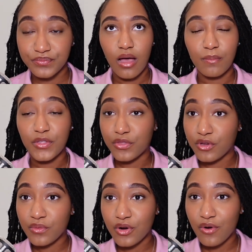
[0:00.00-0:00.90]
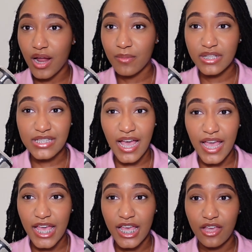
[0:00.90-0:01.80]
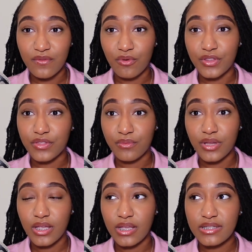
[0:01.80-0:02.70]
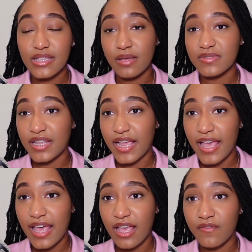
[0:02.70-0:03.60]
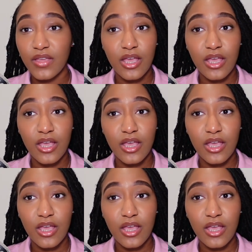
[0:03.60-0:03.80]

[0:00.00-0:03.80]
The 3 requirements I have, or the 3 tips that I have: